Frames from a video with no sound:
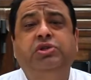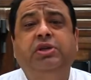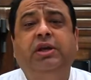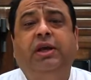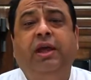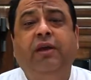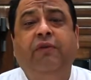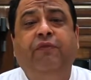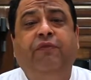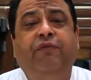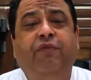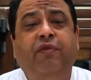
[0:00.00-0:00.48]

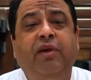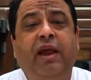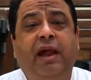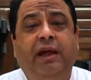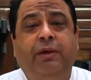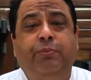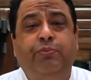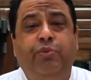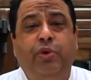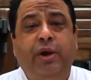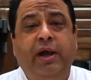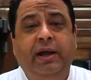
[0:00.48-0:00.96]
chicken
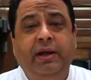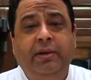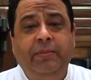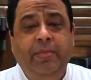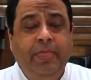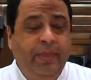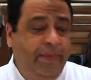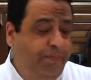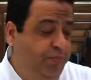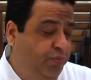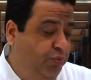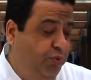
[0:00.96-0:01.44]

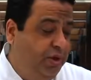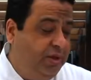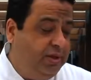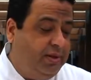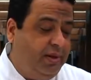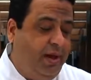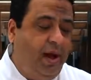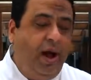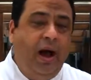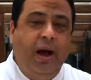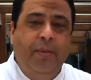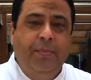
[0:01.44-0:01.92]
flatbread with
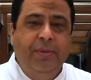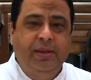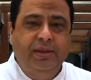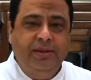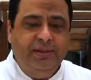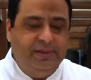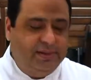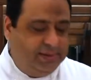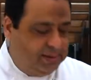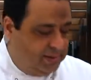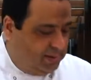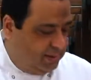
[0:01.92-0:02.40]

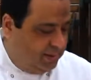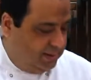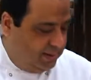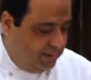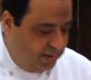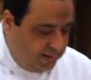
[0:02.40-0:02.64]
almonds.